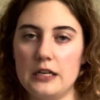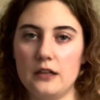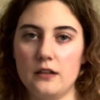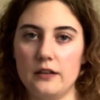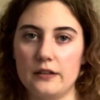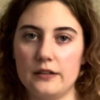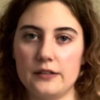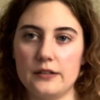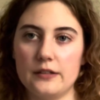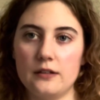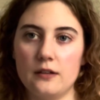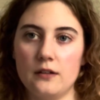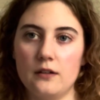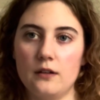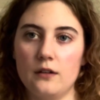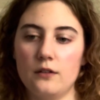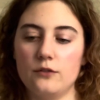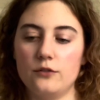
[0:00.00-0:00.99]
that's
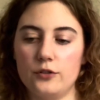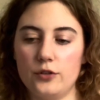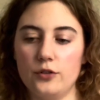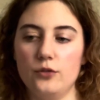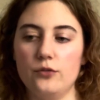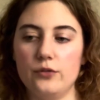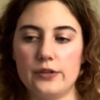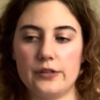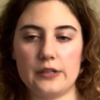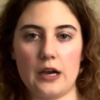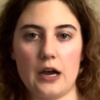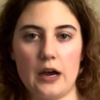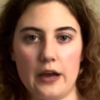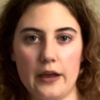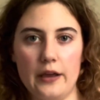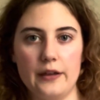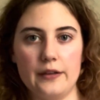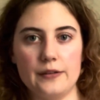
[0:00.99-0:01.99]
2
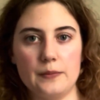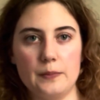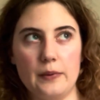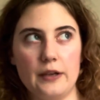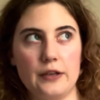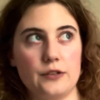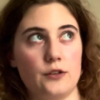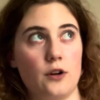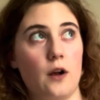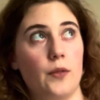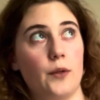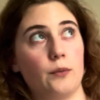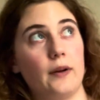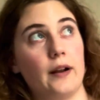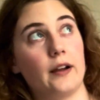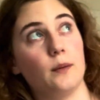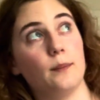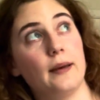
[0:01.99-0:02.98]
size based on the
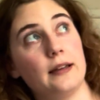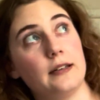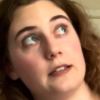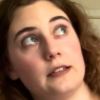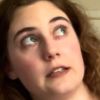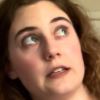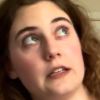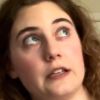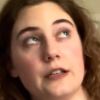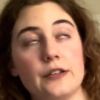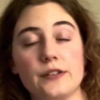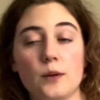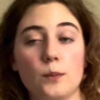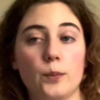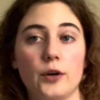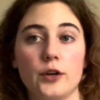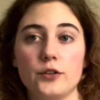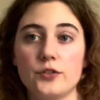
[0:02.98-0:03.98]
recommended ease. A
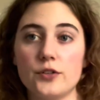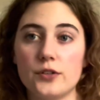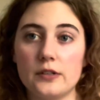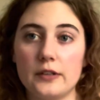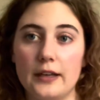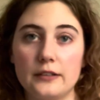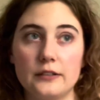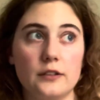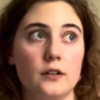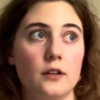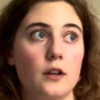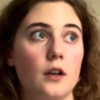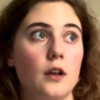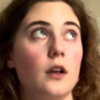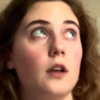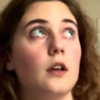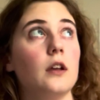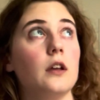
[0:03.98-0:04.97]
bird just landed
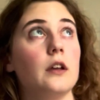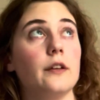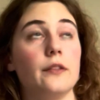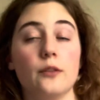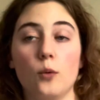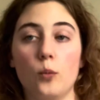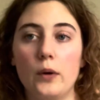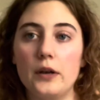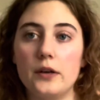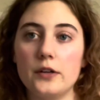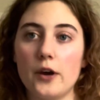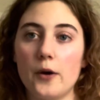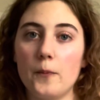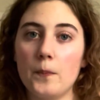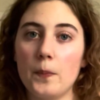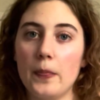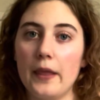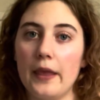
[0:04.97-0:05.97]
in the
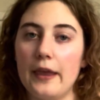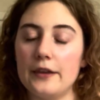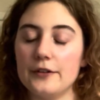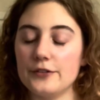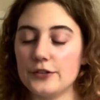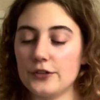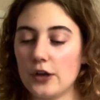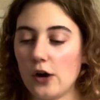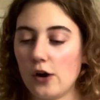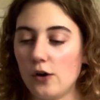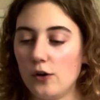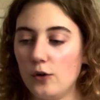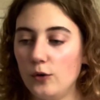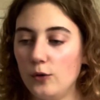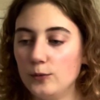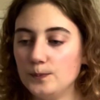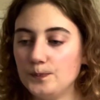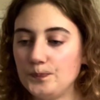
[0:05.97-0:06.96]
window.
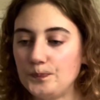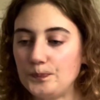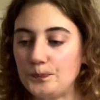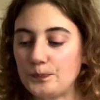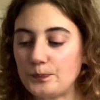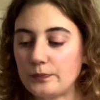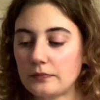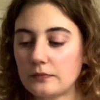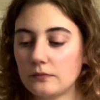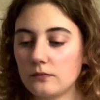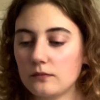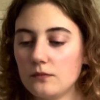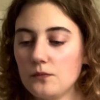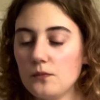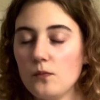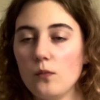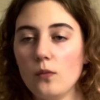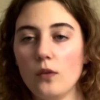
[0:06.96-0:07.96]
So
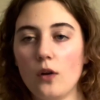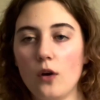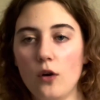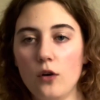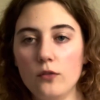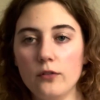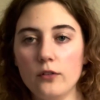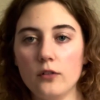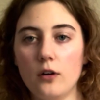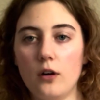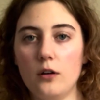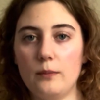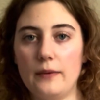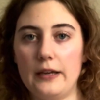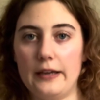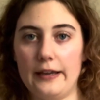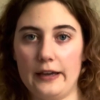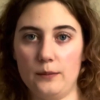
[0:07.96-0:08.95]
overall,
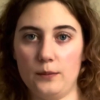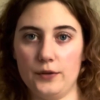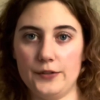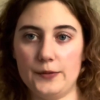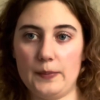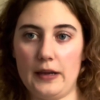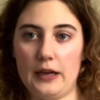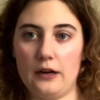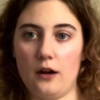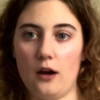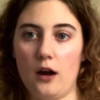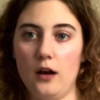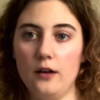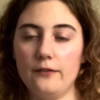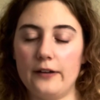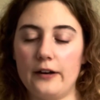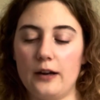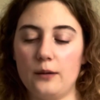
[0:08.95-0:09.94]
my gambles paid
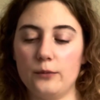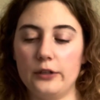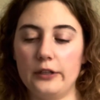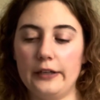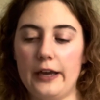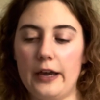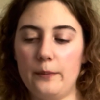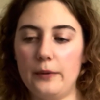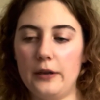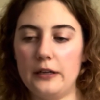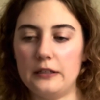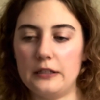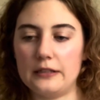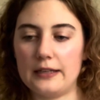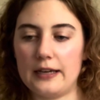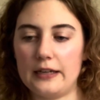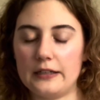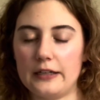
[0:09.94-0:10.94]
off, and I'm really happy I
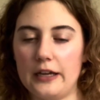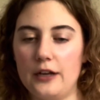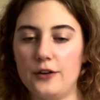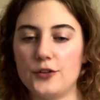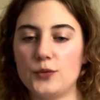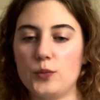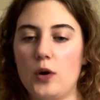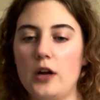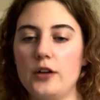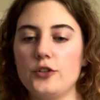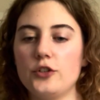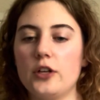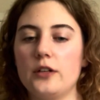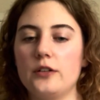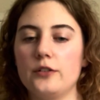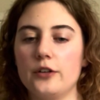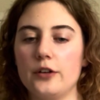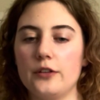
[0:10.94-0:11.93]
knit that gauge swatch
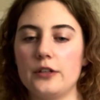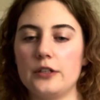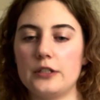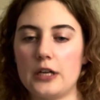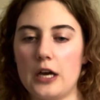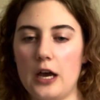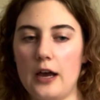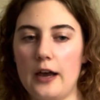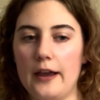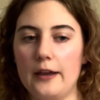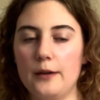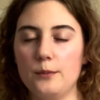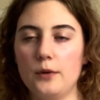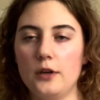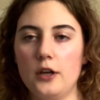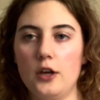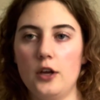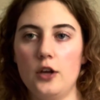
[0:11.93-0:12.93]
and took the
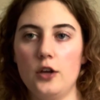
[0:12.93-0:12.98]
time